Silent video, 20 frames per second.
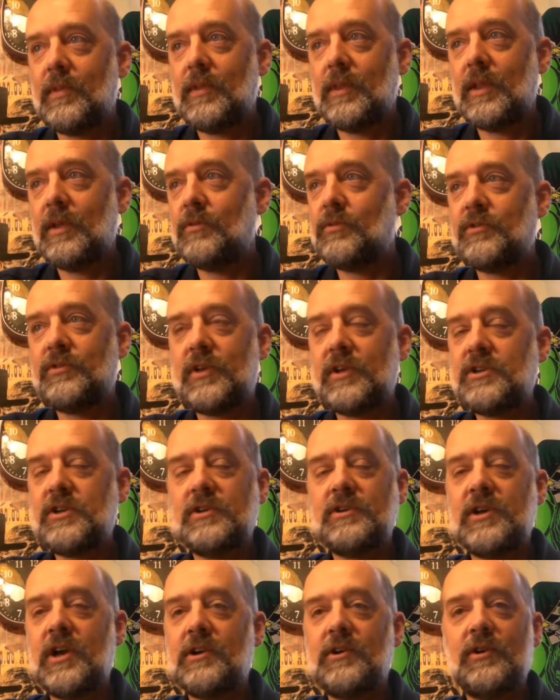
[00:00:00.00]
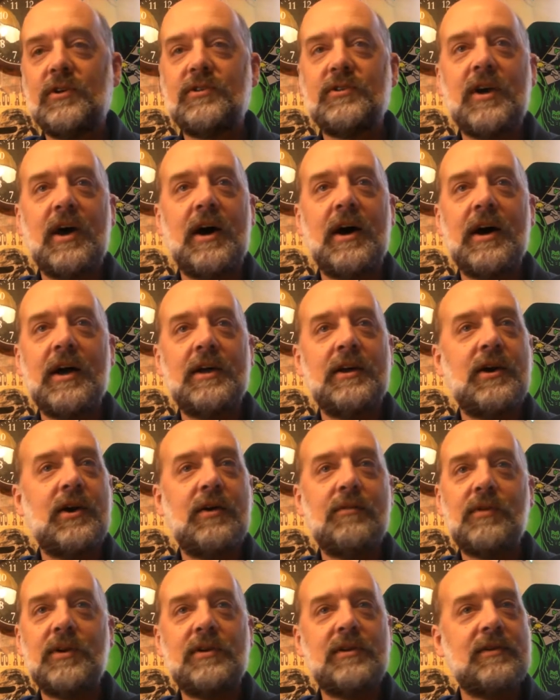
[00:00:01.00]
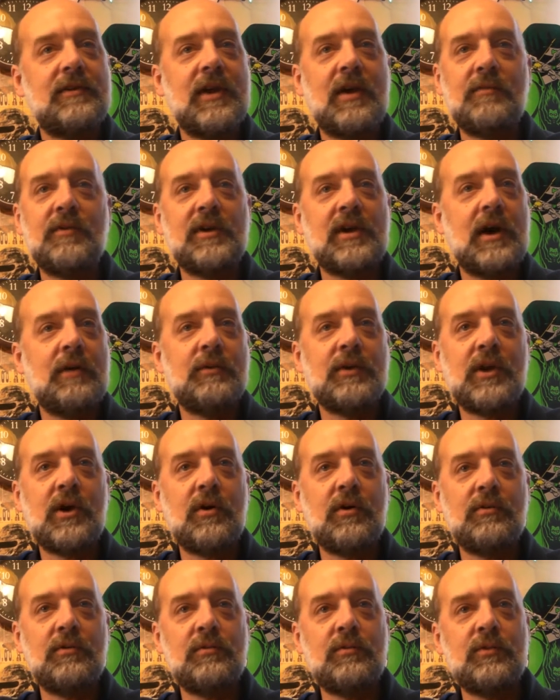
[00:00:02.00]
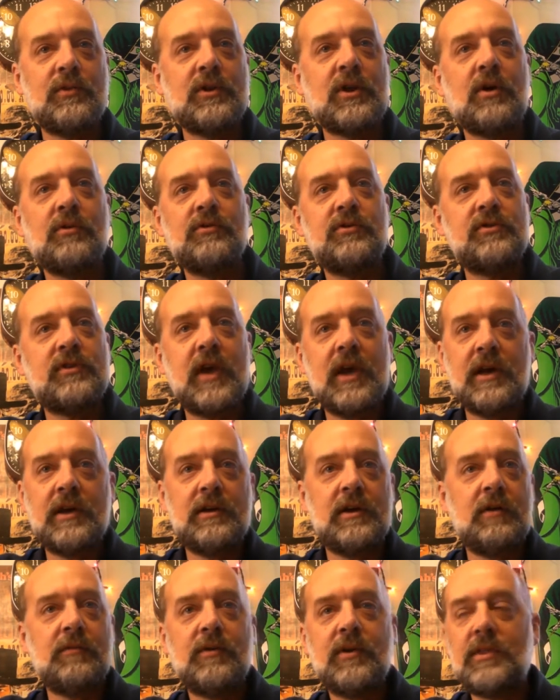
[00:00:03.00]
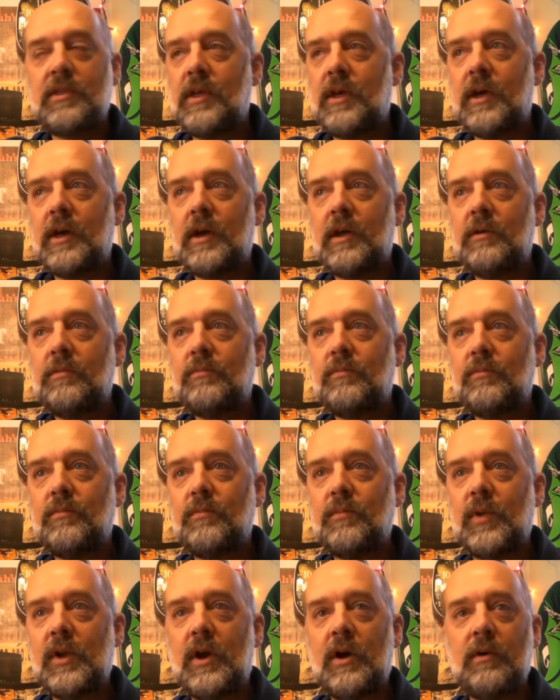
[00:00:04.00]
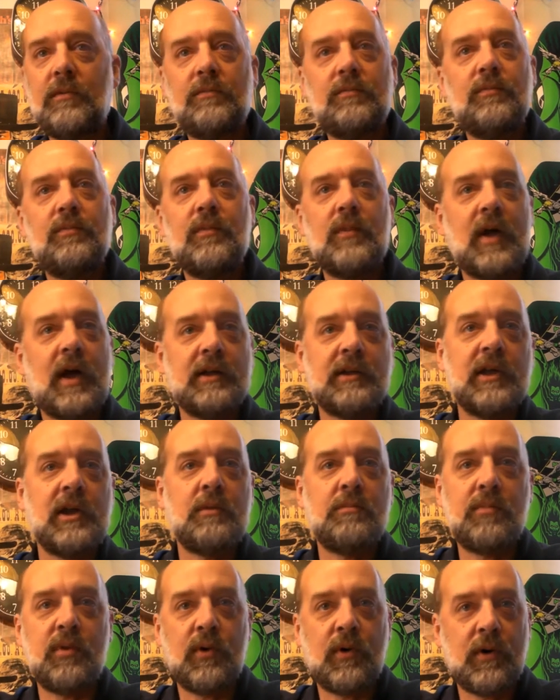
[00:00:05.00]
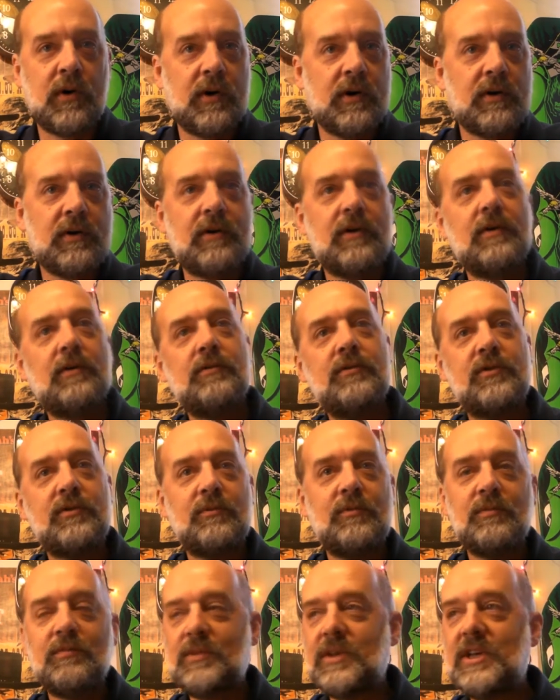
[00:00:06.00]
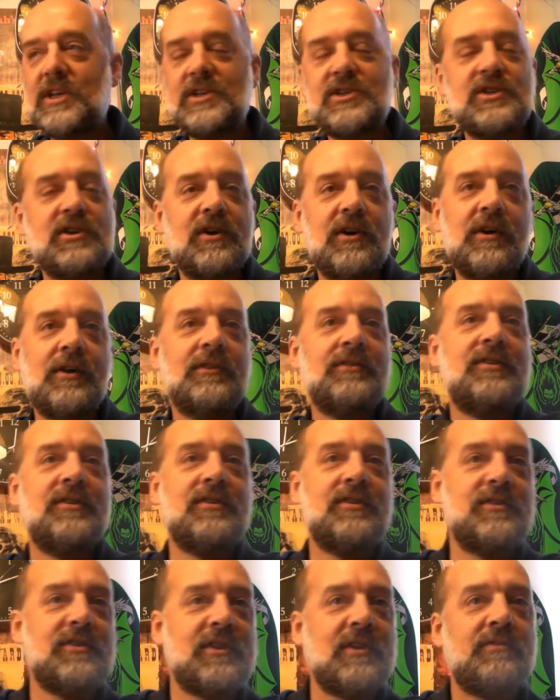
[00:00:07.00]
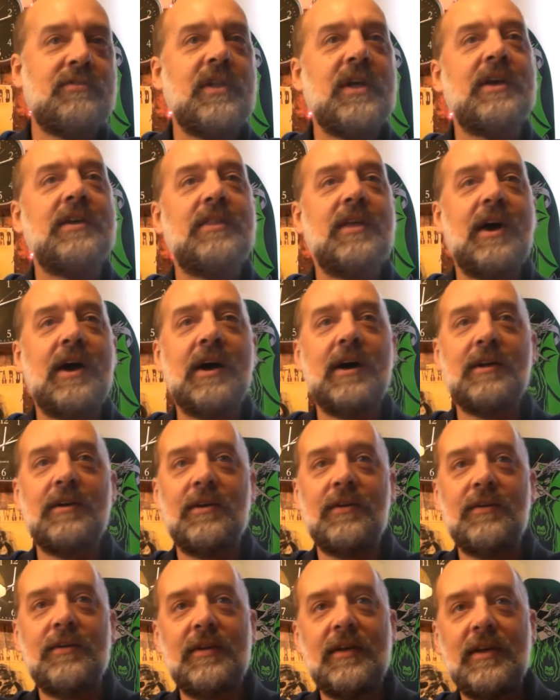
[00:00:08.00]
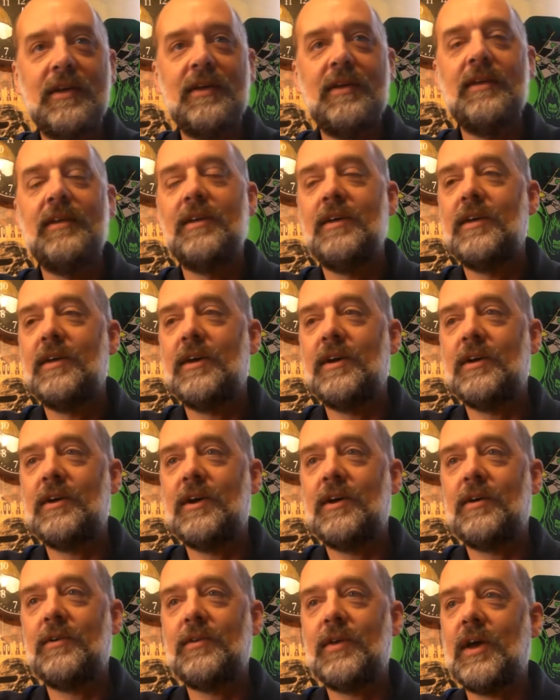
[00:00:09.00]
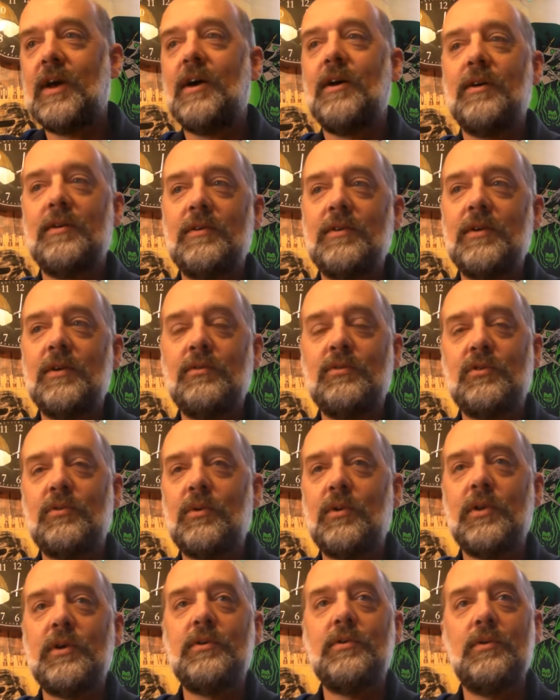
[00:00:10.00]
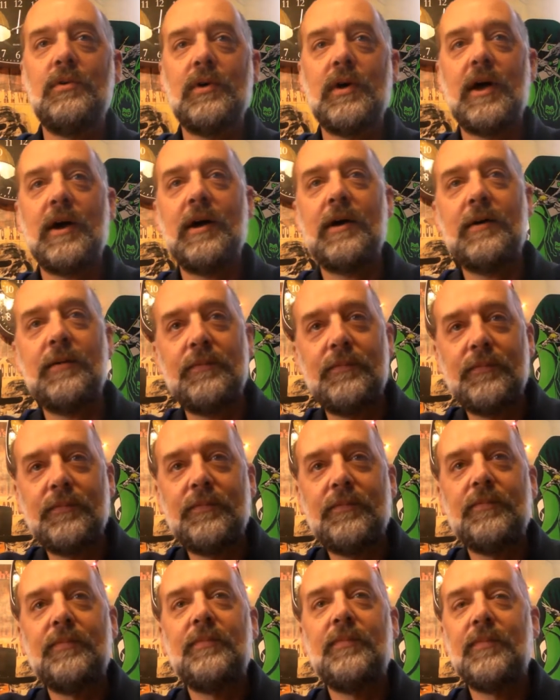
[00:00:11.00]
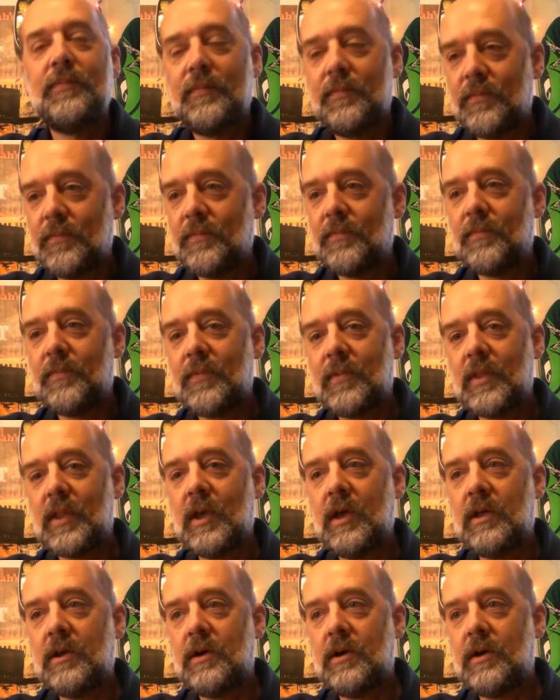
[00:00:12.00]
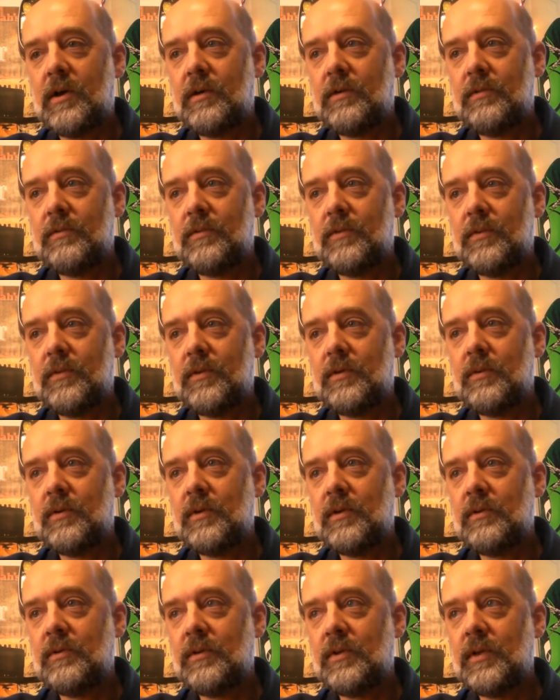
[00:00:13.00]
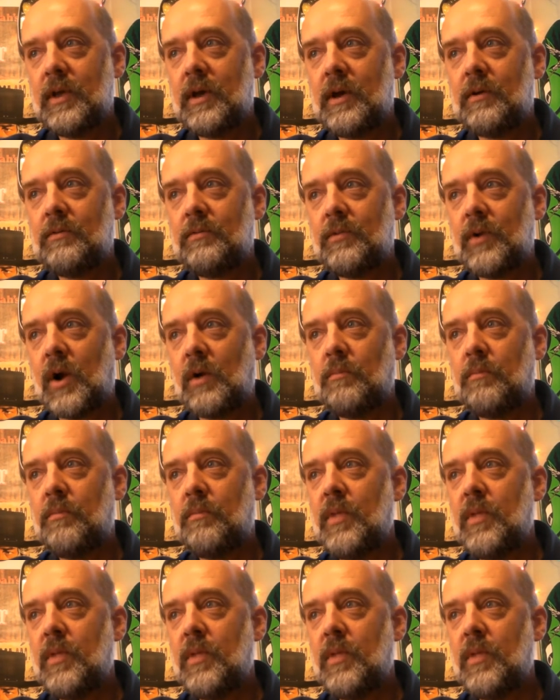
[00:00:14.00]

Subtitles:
He was such a generous guy. Every time we go skate and everything, and I'd get a board or some T-shirts and stuff like that. And he was a really cool guy. And our